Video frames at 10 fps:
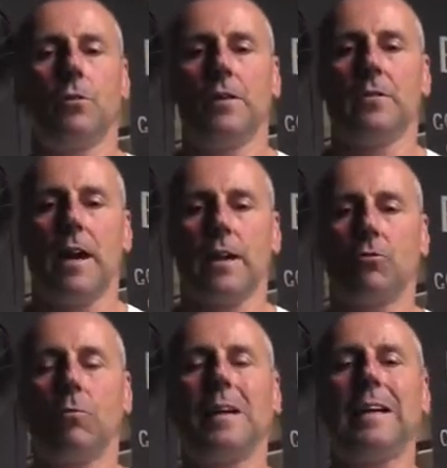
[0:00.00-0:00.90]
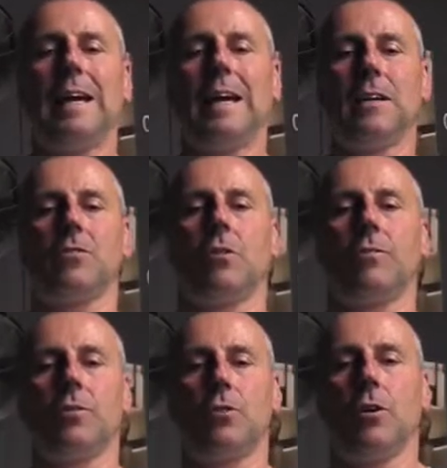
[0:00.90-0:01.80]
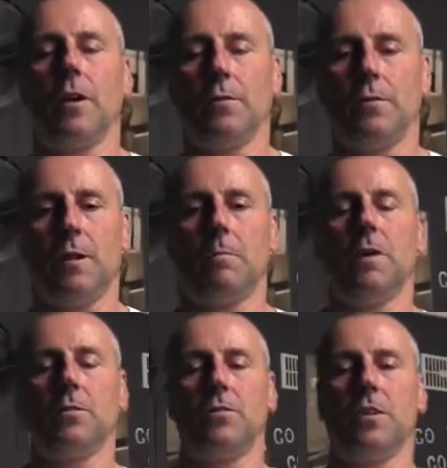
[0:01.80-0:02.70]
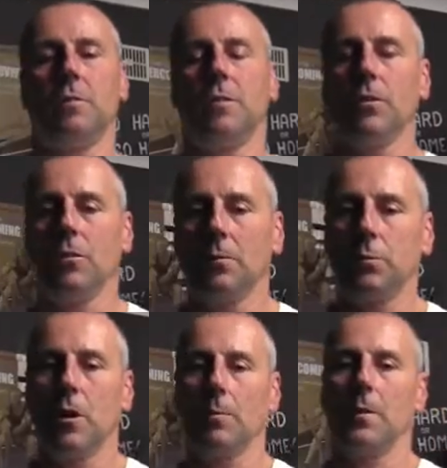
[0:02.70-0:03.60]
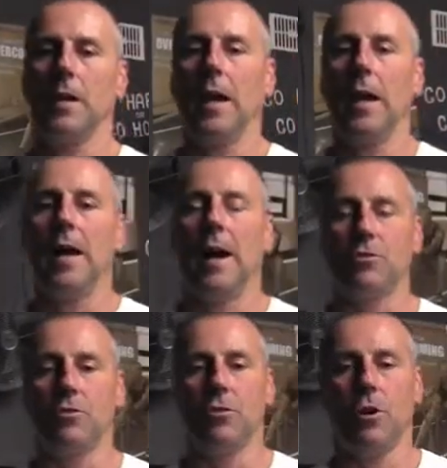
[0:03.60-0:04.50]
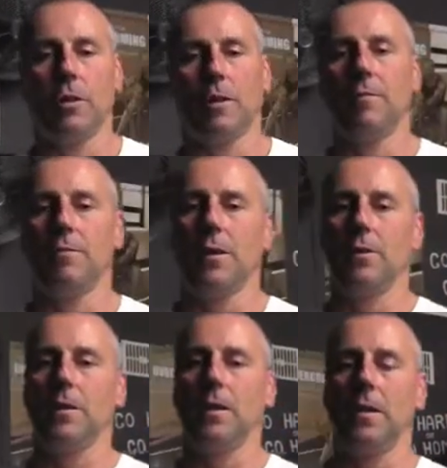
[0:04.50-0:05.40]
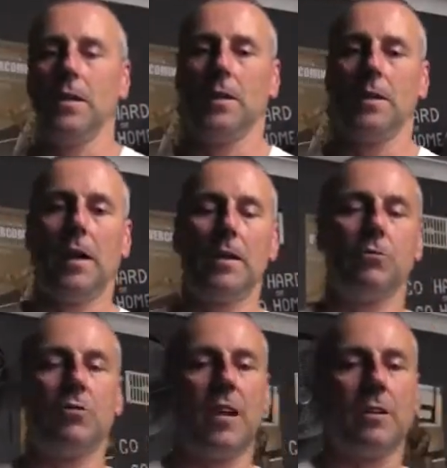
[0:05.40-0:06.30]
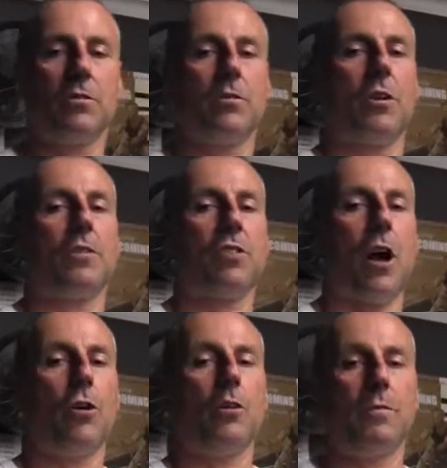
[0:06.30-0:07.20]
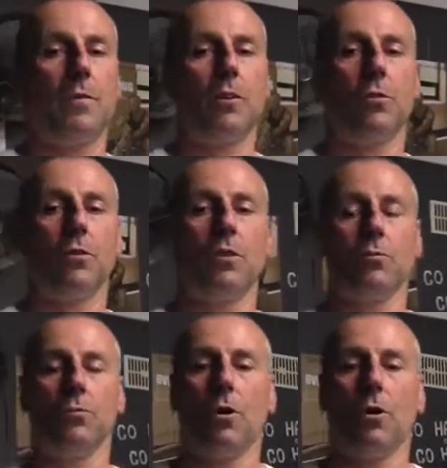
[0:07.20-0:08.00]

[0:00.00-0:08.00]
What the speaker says: to is the actual mechanics of the tyre flip. As I said, if you're doing it properly, it's not a very dangerous exercise, only if you're doing it